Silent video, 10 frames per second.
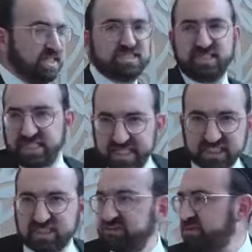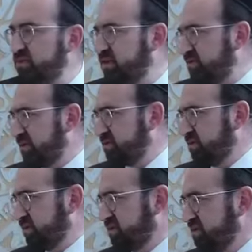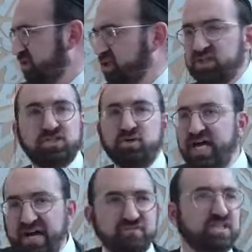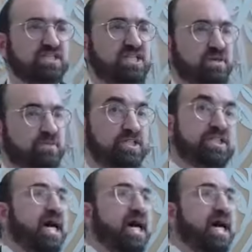So the next time you walk around the world, don't ever see a person.